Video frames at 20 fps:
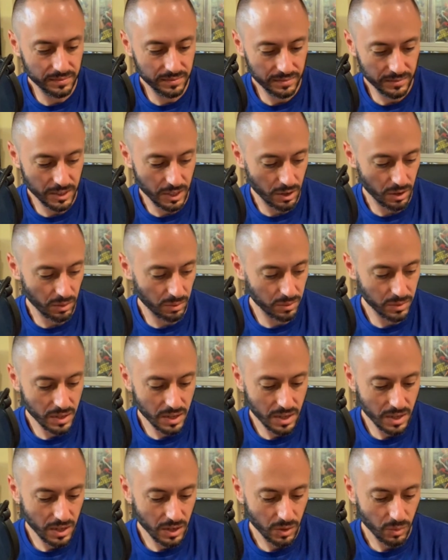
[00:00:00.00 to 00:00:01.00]
know,
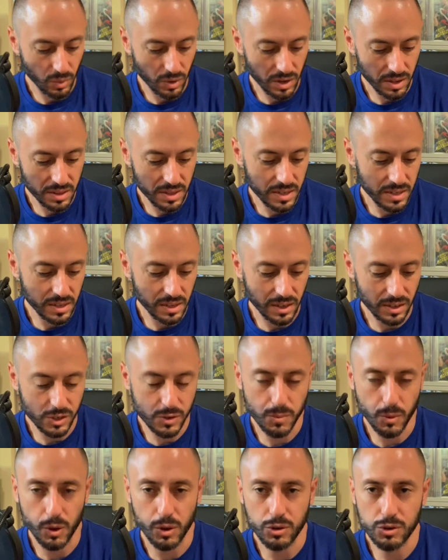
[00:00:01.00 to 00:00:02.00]
one of the
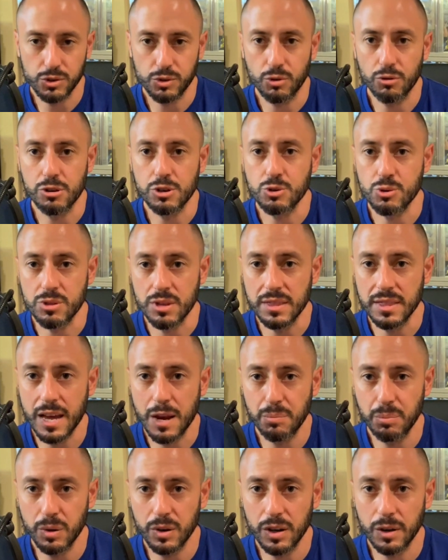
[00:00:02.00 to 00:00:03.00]
smaller stories within
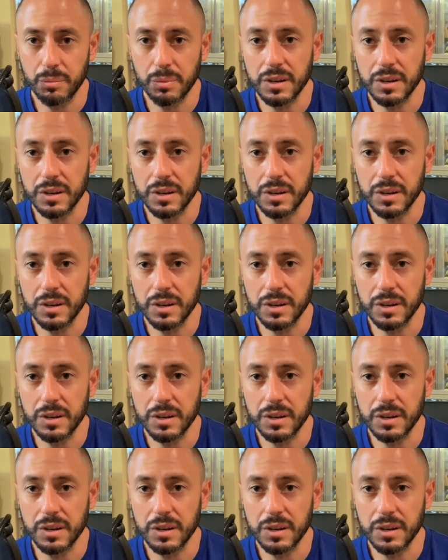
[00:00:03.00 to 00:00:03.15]
that book.